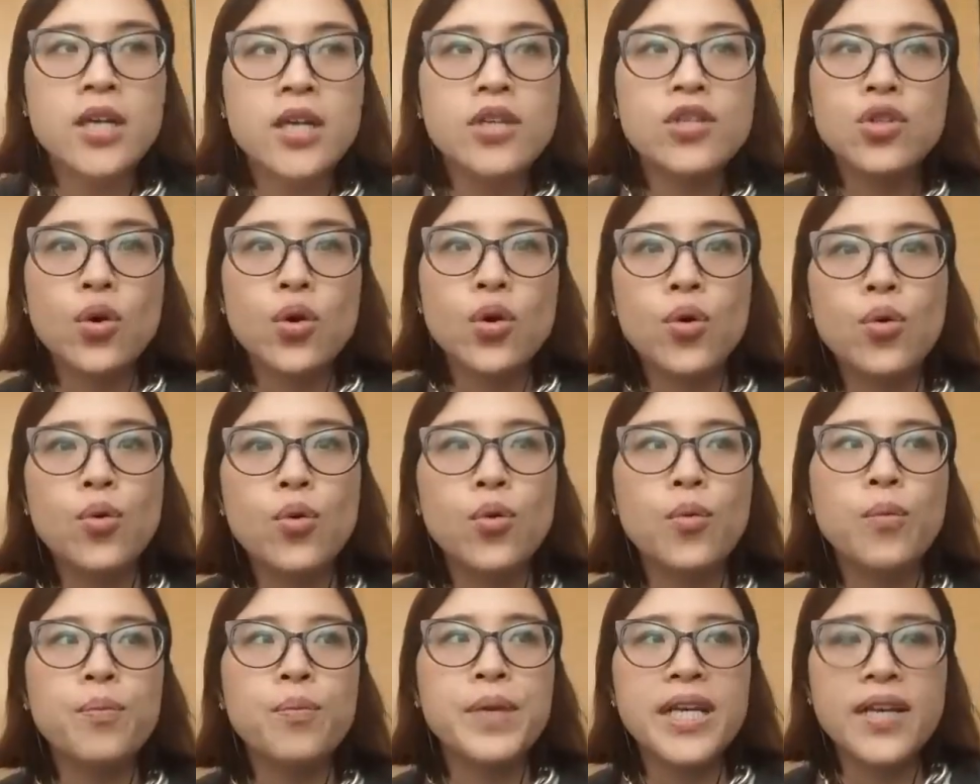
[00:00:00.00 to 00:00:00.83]

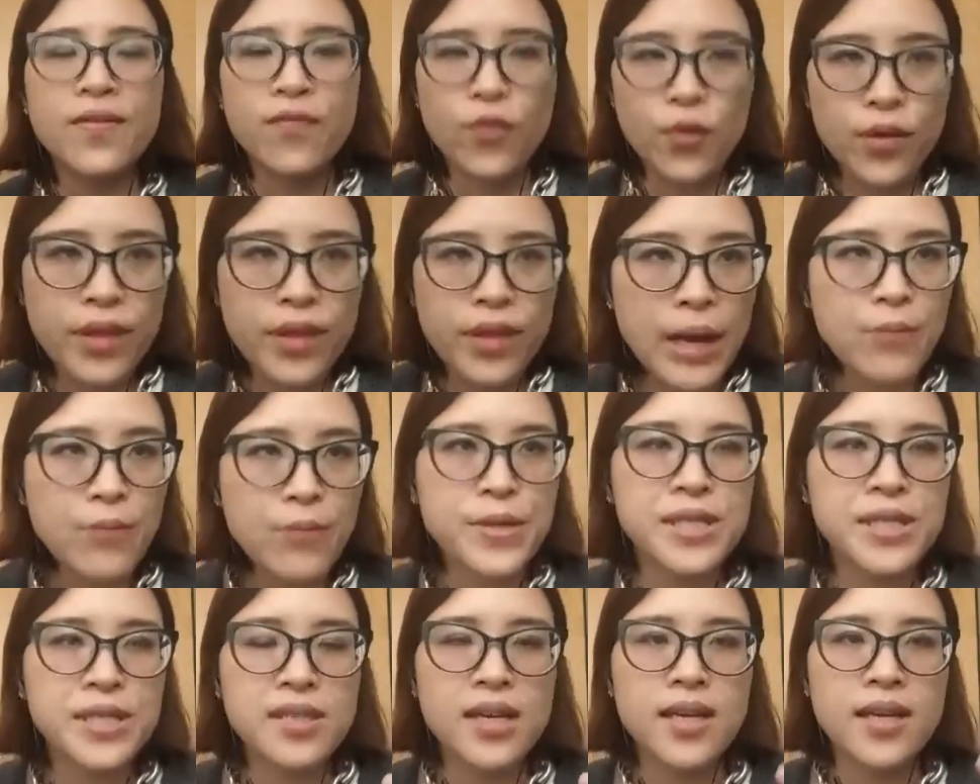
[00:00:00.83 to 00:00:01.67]
So for that
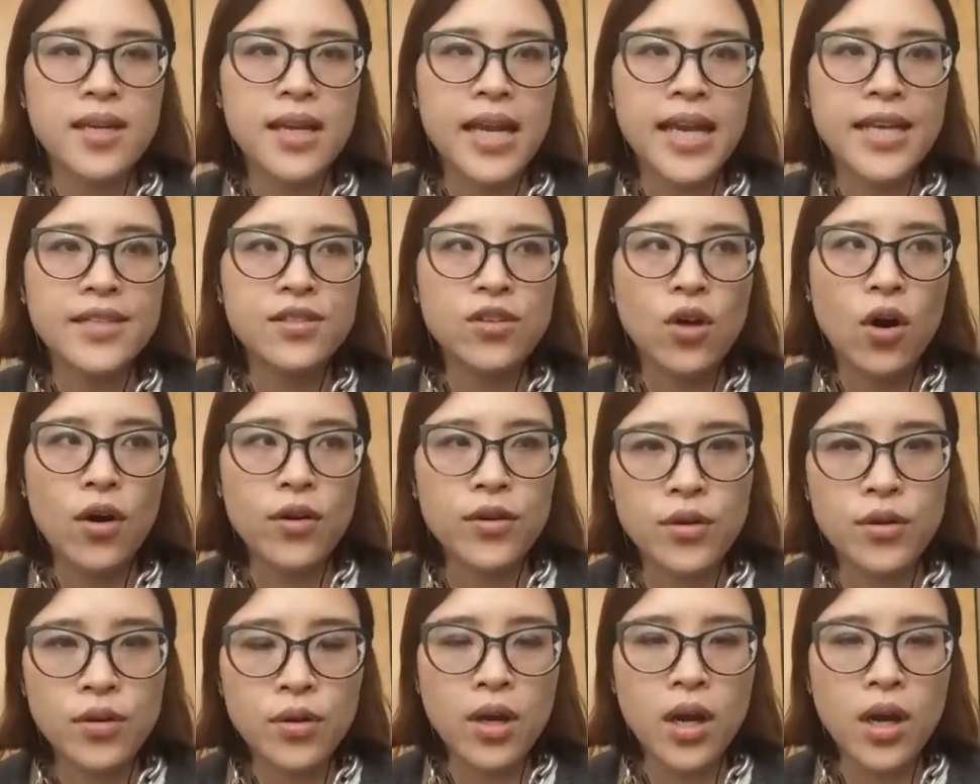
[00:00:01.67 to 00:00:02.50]
reason, it's
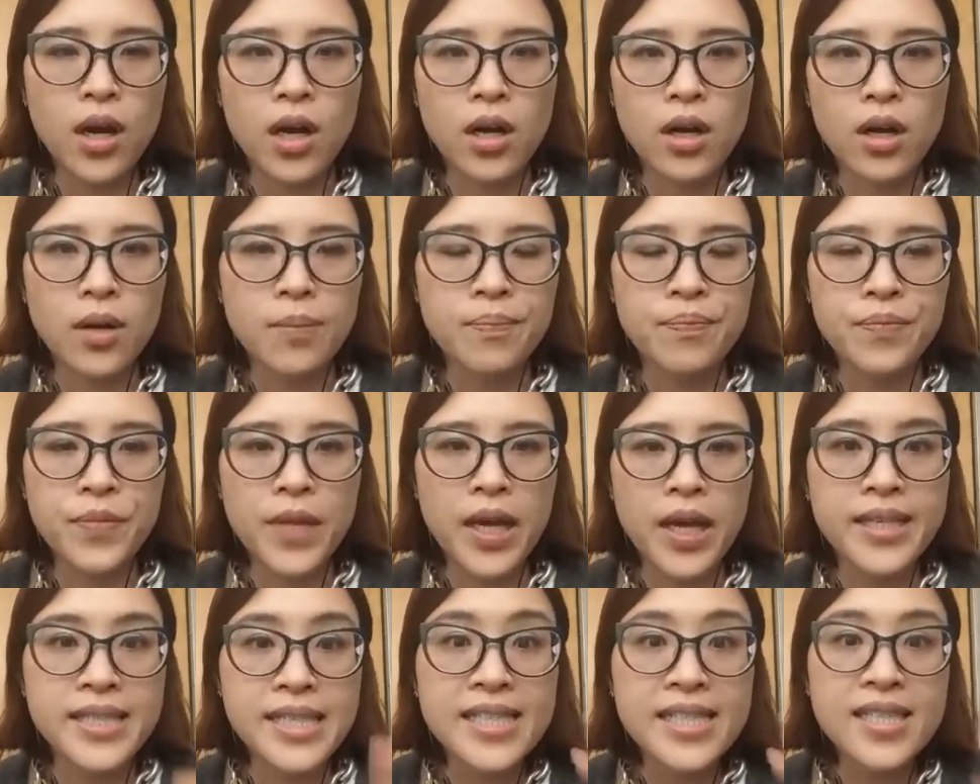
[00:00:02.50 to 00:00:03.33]
gotten
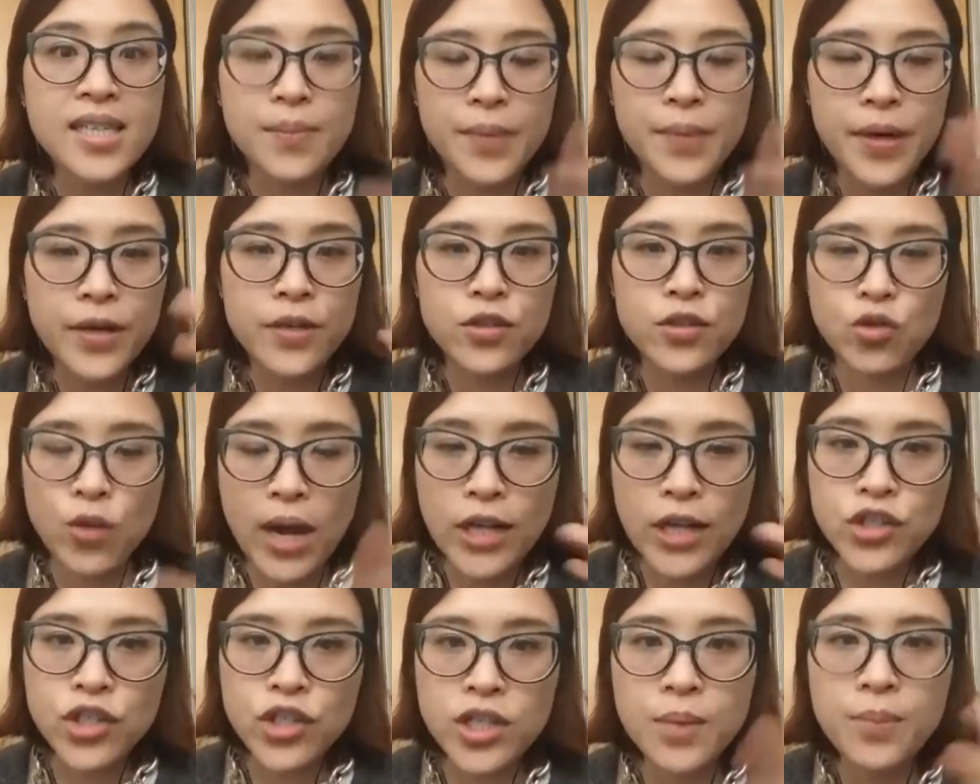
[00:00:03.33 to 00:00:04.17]
a decent amount of
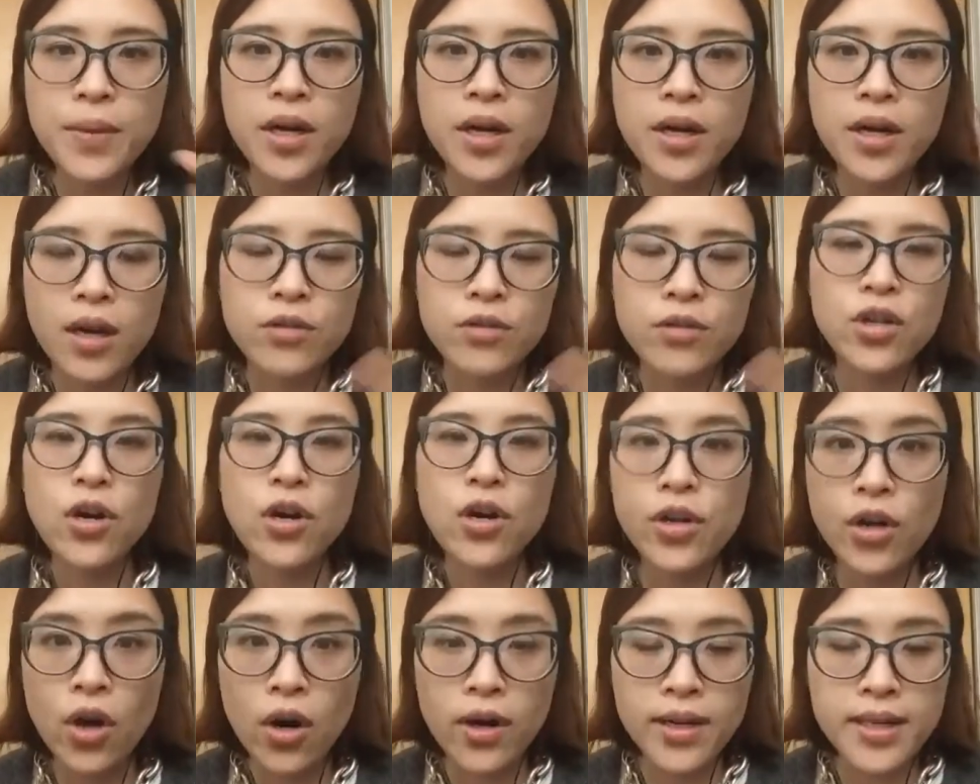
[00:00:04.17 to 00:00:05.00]
traction among our
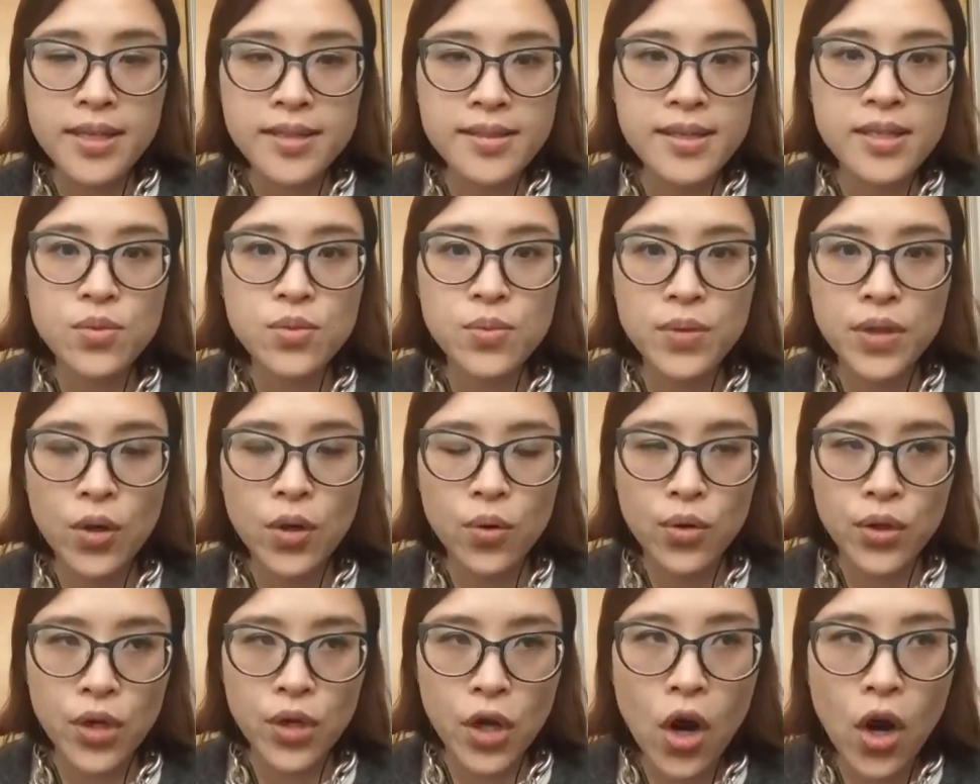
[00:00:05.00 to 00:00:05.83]
target audiences really
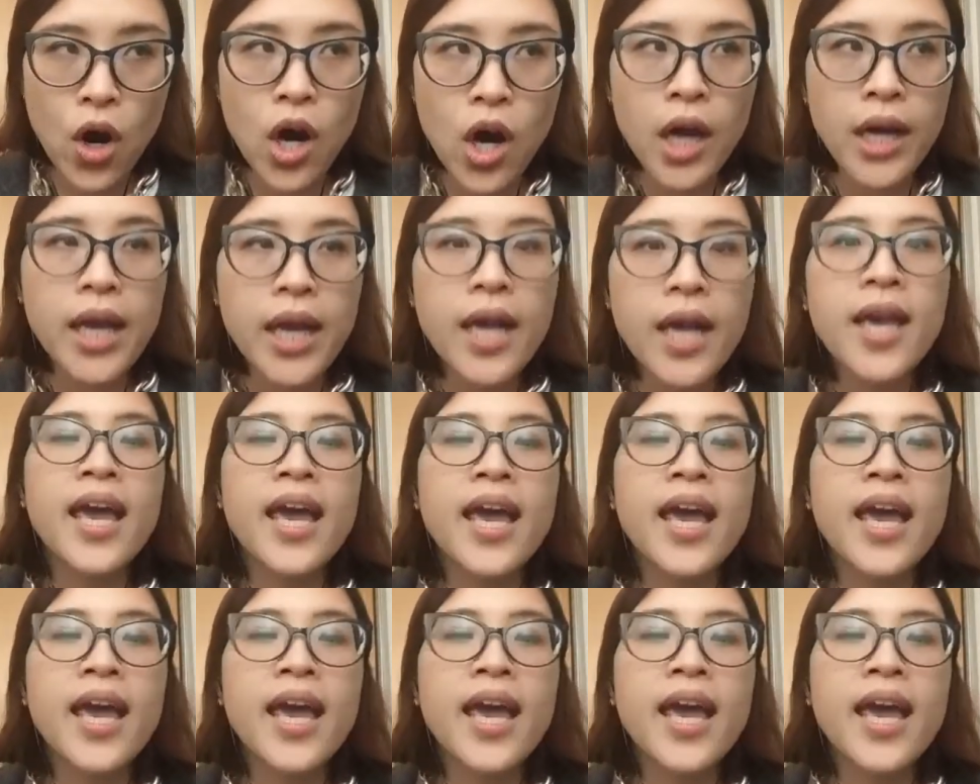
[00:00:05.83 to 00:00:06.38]
early on.